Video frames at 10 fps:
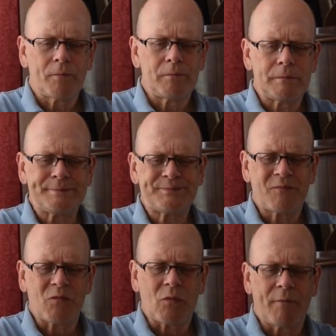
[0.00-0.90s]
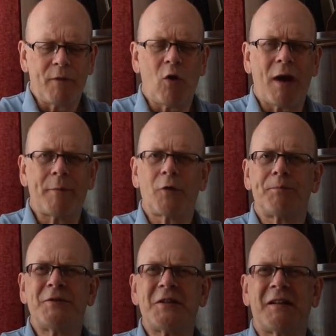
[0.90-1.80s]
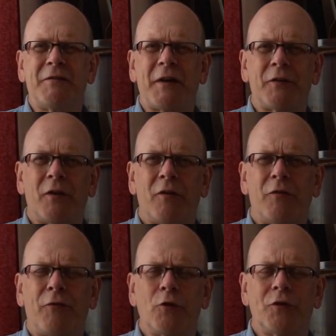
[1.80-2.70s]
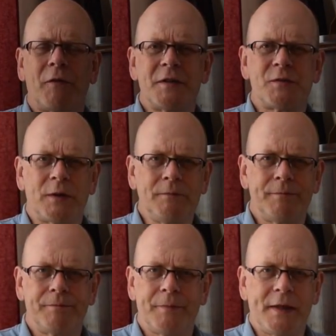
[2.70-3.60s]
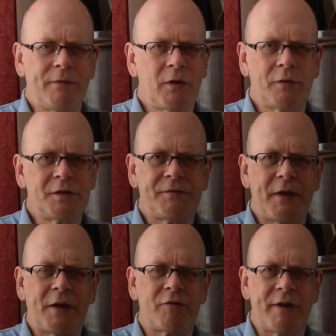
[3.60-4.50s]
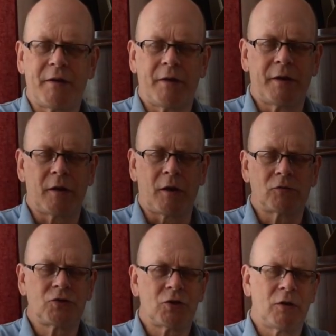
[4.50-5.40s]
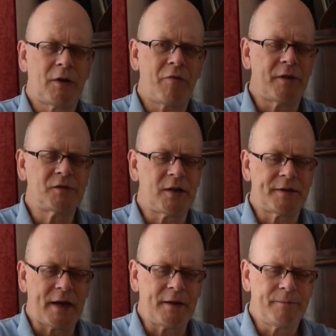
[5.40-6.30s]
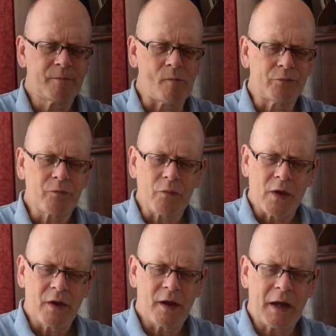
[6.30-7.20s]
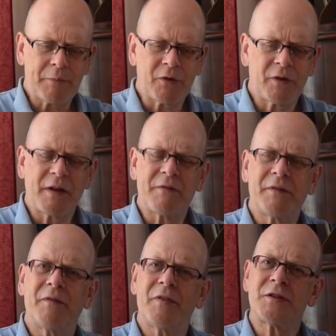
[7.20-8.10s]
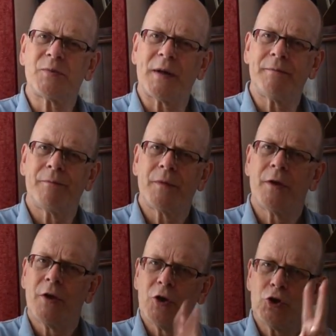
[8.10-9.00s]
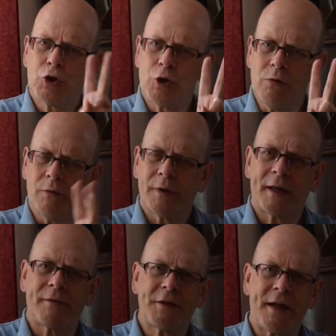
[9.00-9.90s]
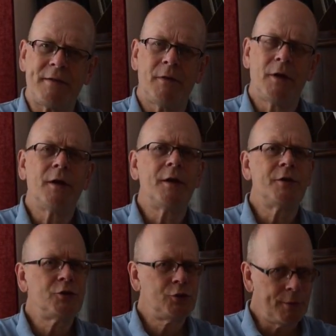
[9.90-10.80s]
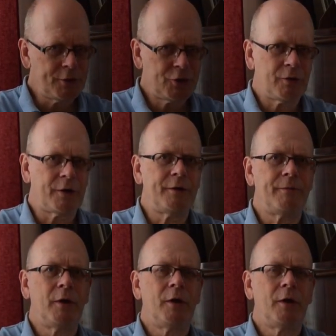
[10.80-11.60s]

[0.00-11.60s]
No, I'm not particularly fond of this one, even though it's fair trade and ecological and things like that. I'm going to give this one 2 out of 10. Too much sugar.